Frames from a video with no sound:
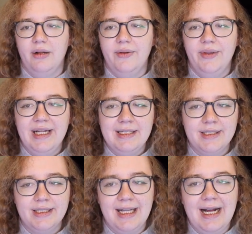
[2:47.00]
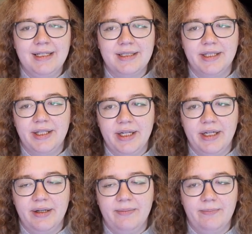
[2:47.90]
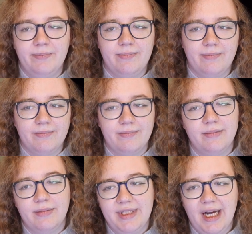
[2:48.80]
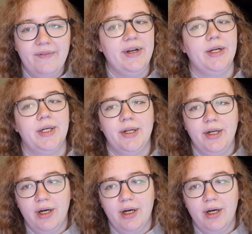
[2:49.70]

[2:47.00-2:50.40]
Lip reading: This led to the definition